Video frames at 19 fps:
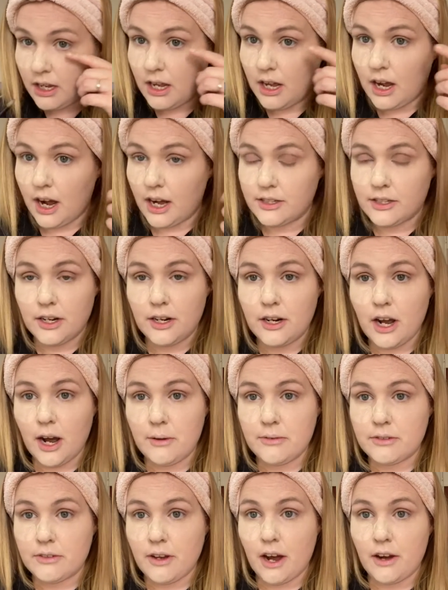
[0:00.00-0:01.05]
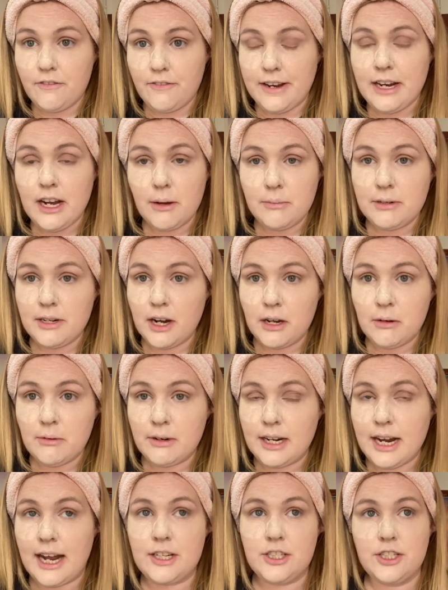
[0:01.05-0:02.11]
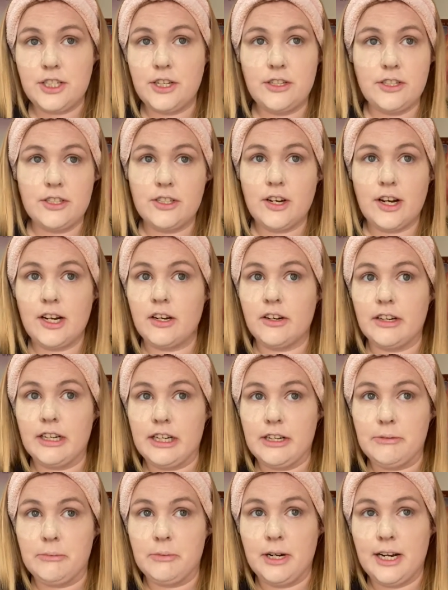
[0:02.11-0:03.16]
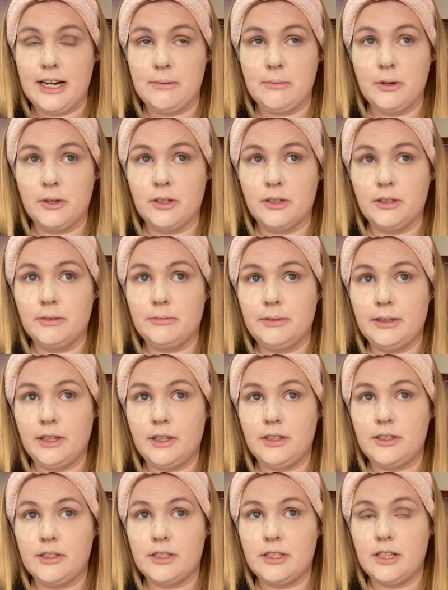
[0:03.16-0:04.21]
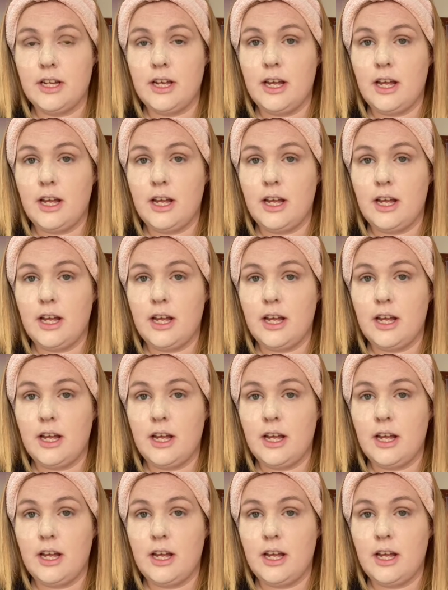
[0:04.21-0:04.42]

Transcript: I've got I think I'm the only one that actually uses eyeliner anymore, because